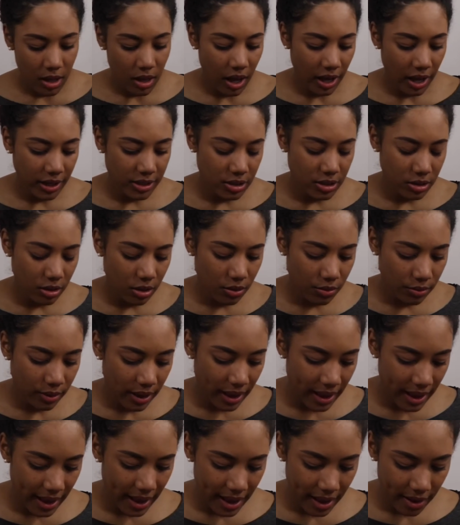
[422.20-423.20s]
I don't
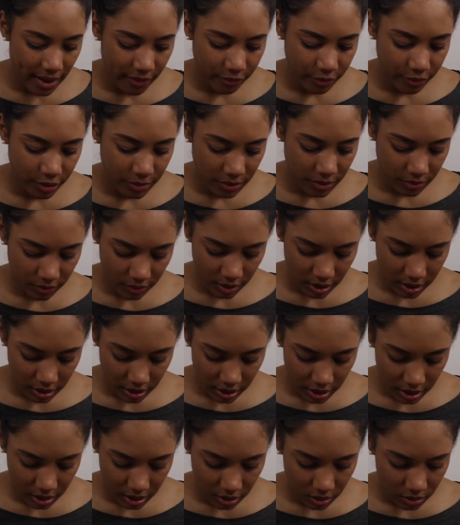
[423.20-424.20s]
have with me right
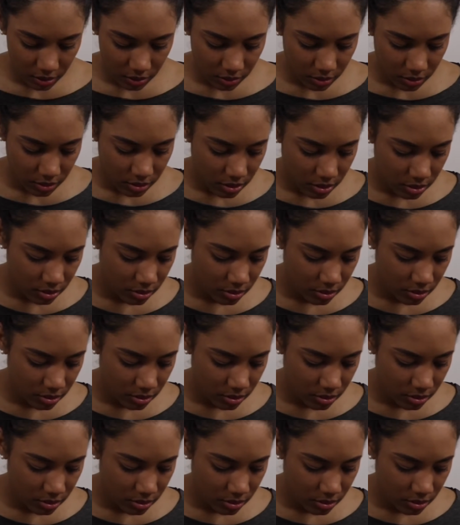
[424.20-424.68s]
now